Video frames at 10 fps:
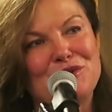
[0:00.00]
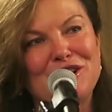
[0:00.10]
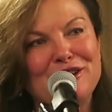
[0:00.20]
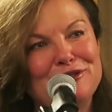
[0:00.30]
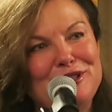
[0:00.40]
We're
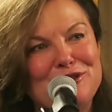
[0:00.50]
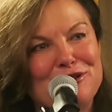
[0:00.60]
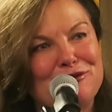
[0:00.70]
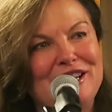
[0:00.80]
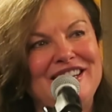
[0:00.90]
not
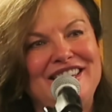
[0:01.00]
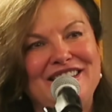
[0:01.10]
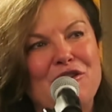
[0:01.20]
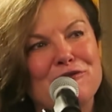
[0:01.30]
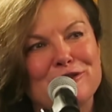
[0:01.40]
only
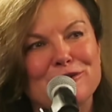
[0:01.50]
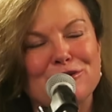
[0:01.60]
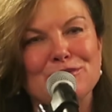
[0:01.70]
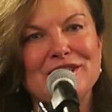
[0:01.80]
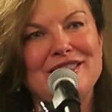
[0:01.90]
training over
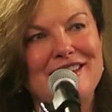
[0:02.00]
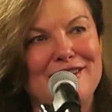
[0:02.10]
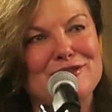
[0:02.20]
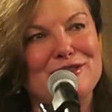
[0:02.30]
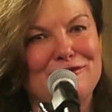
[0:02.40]

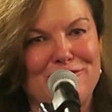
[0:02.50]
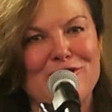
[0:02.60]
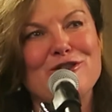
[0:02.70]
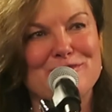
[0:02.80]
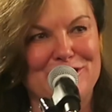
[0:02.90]
3,000
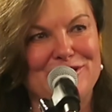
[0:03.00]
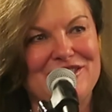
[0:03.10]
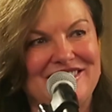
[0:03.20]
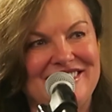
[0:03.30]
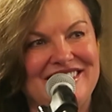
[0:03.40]

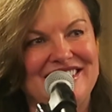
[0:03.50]
farmers,